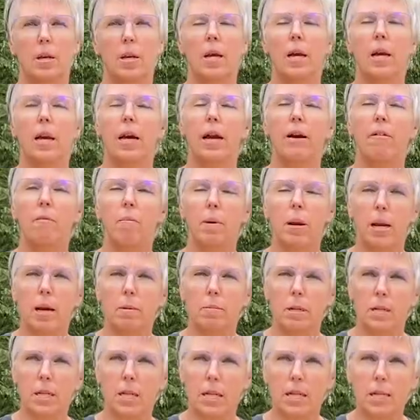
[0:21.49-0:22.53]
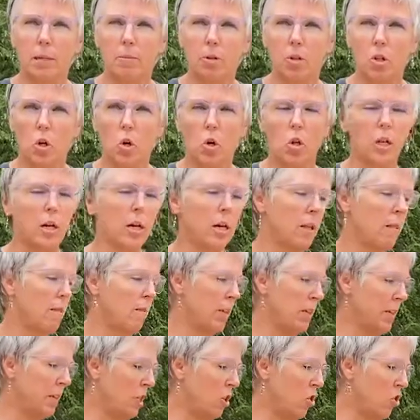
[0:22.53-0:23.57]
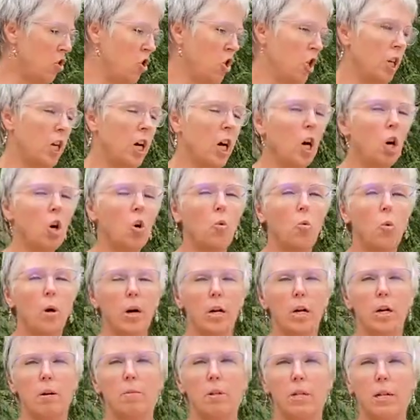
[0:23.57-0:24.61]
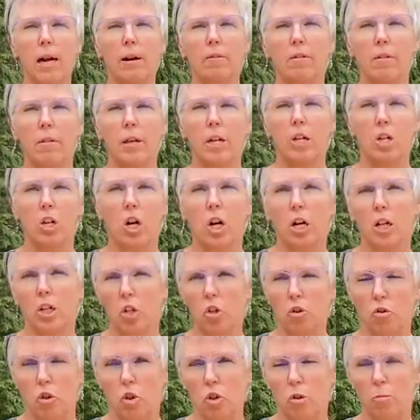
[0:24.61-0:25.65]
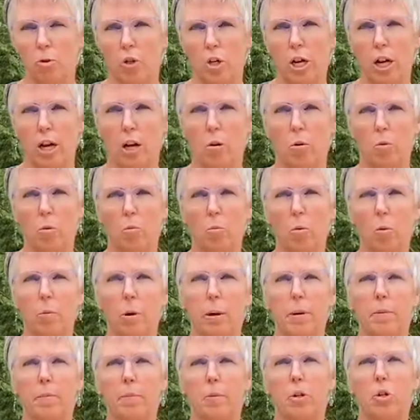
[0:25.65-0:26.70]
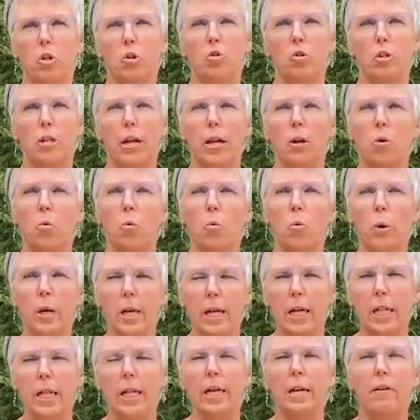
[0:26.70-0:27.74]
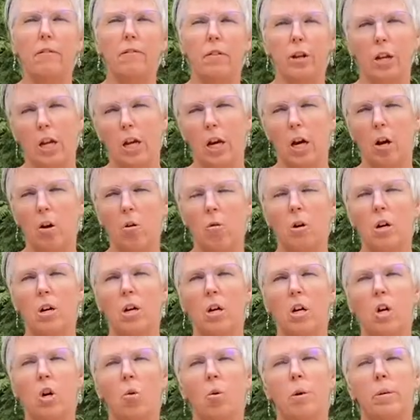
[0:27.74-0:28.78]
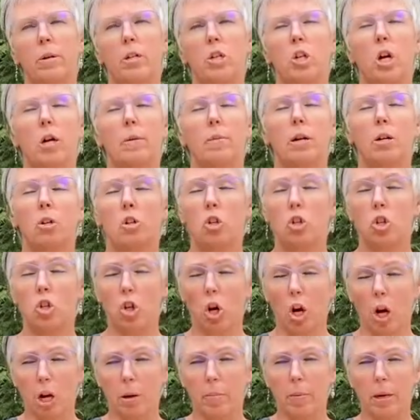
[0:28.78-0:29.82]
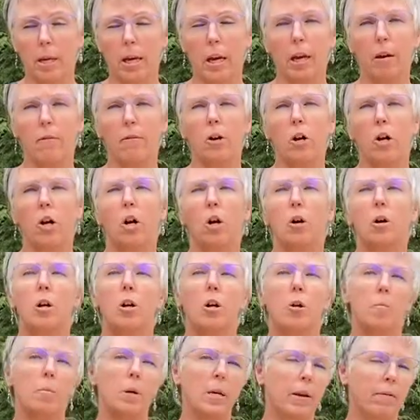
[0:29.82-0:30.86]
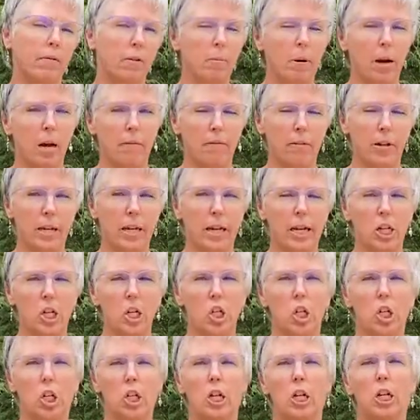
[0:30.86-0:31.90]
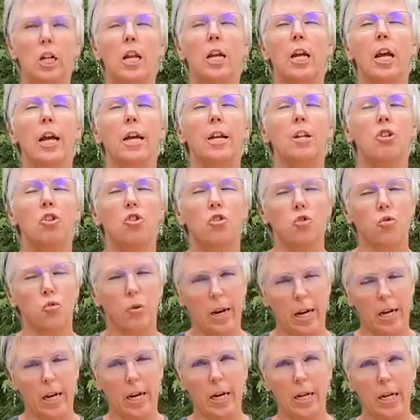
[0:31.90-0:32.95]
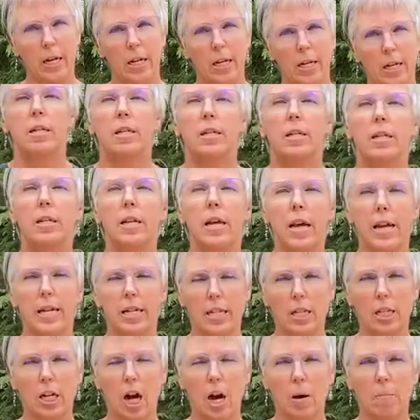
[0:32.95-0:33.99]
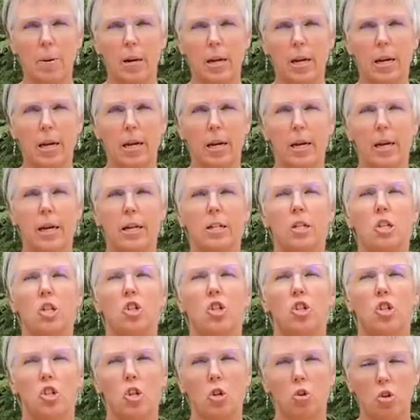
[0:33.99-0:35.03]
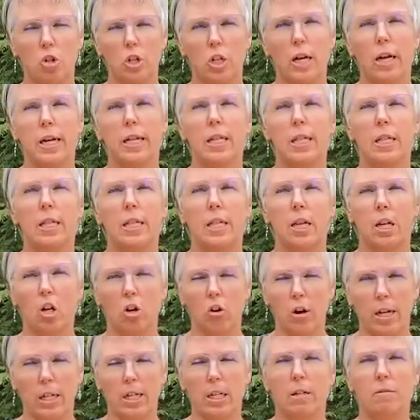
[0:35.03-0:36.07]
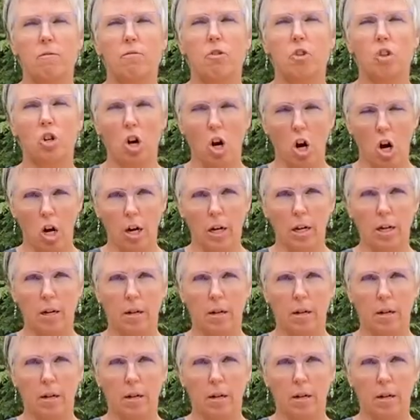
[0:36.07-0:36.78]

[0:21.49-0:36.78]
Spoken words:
Everybody, I'm Denise Mazzola. This is Gio. Welcome to Everything Dogs YouTube channel, where we produce a weekly video where we talk about dog behavior, behavior modification, and training. Today's topic is socializing the aggressive dog.